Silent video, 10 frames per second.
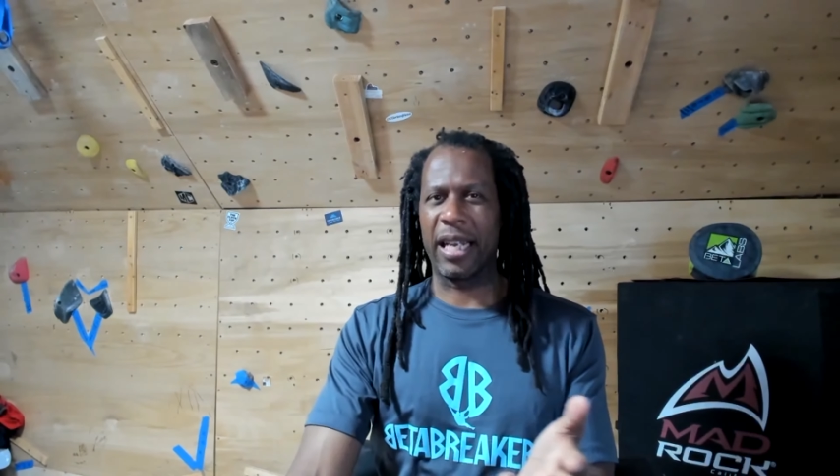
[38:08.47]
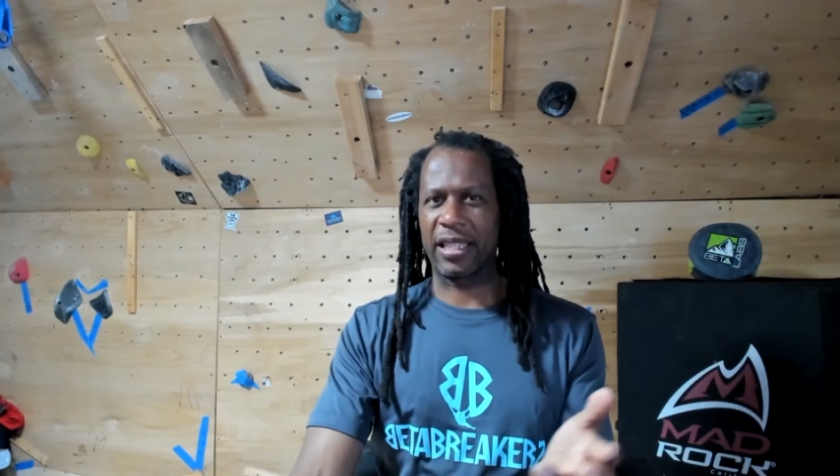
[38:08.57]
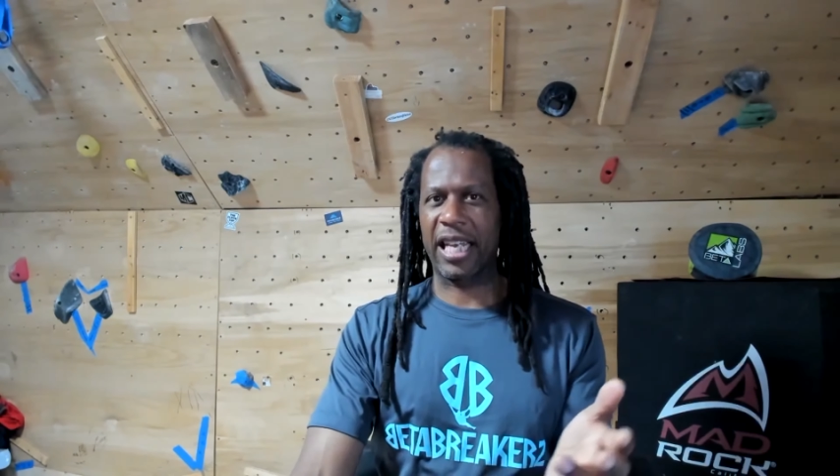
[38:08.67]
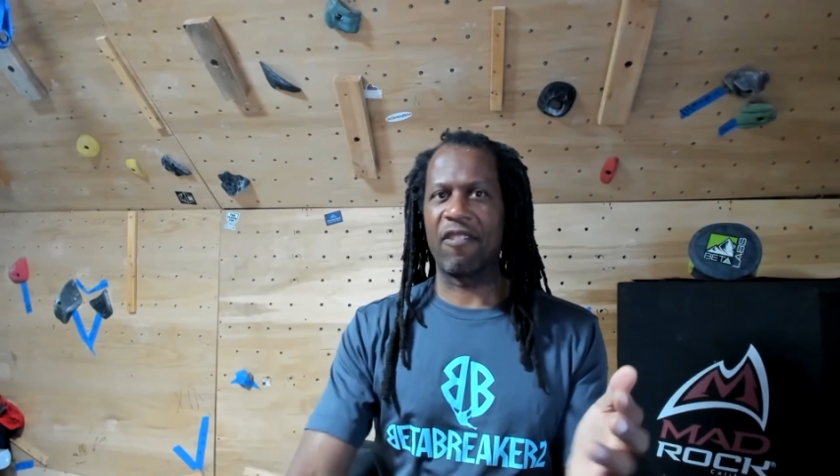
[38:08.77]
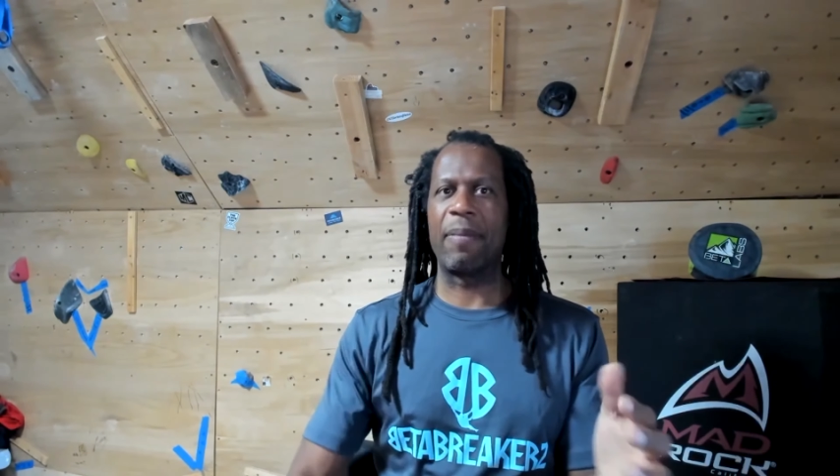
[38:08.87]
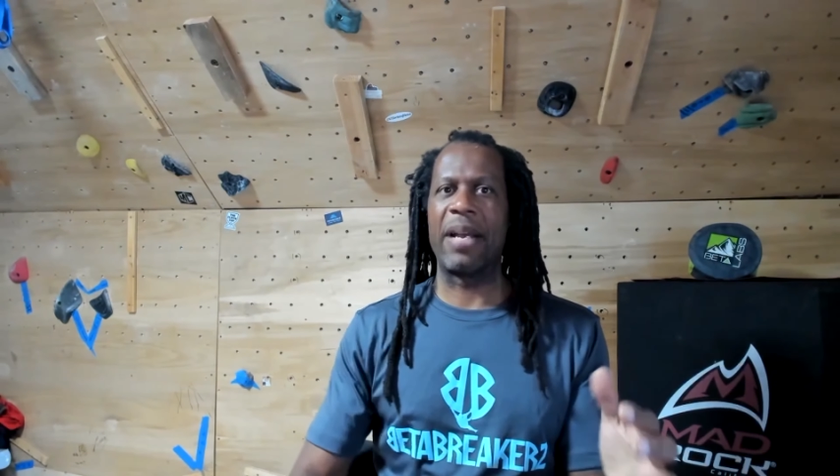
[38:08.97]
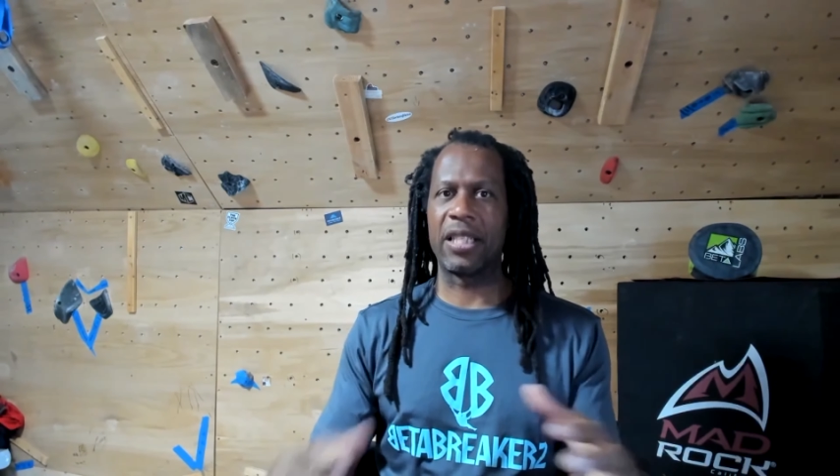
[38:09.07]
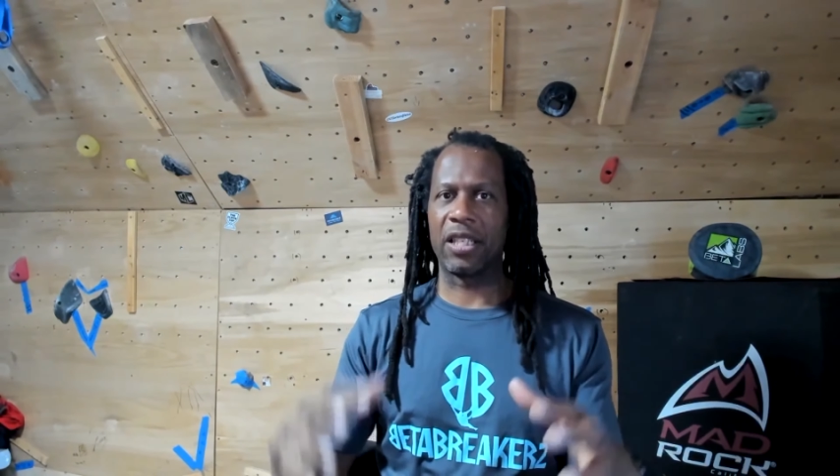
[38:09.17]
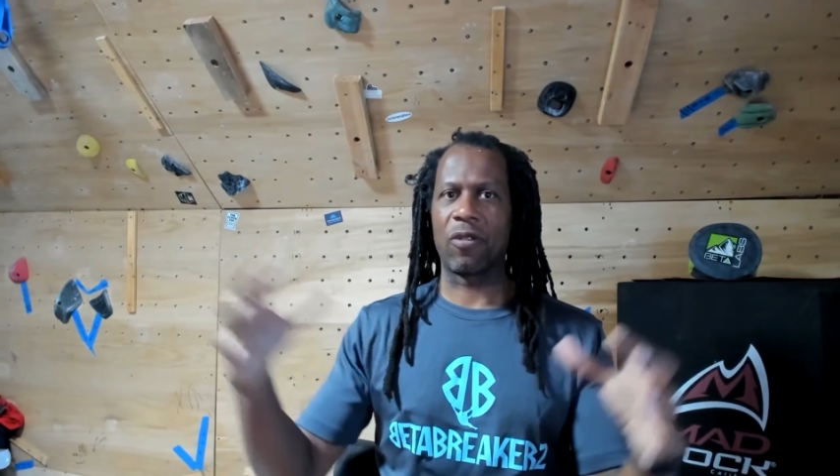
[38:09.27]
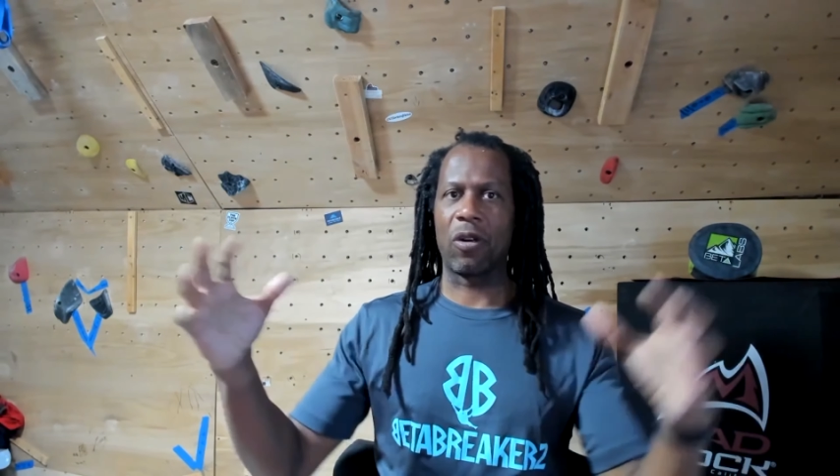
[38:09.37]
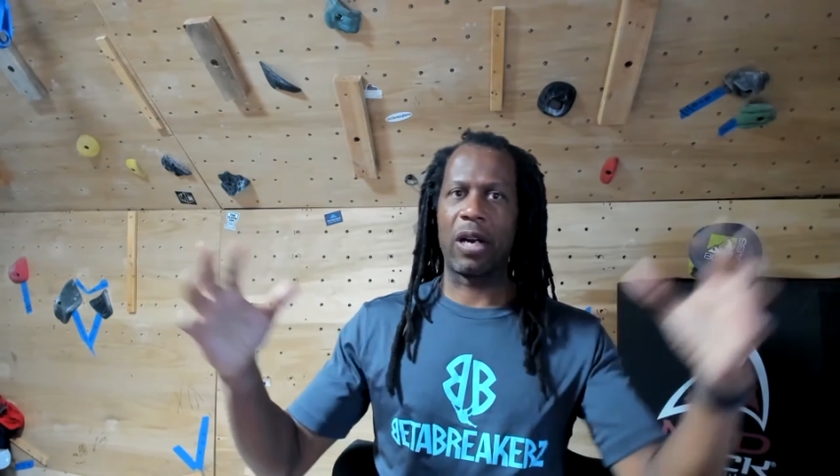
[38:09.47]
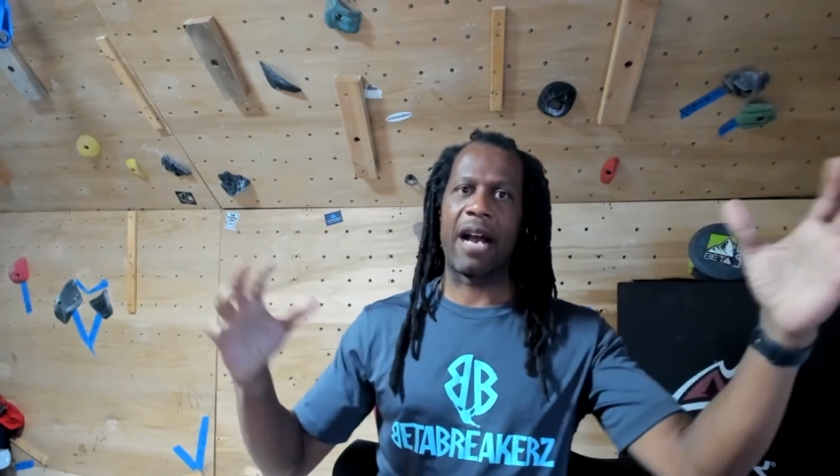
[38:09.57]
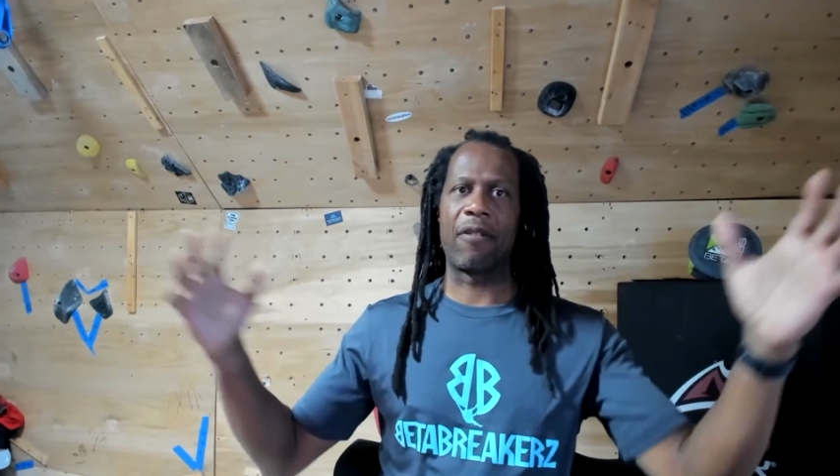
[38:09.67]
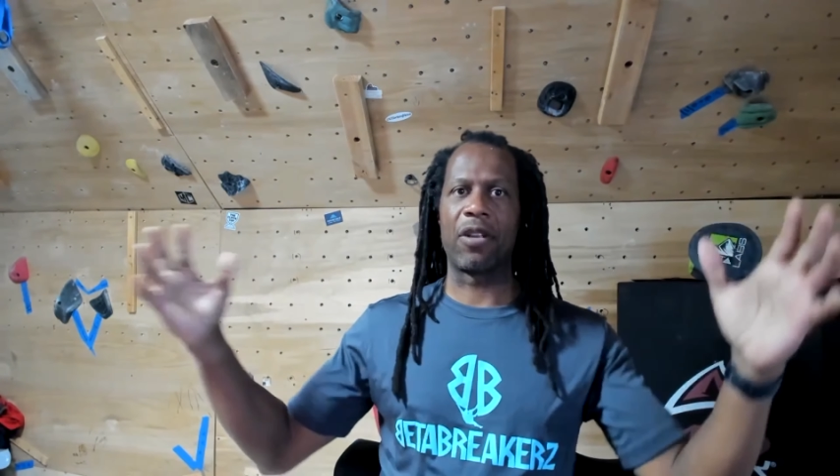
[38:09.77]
as kind of a basis for how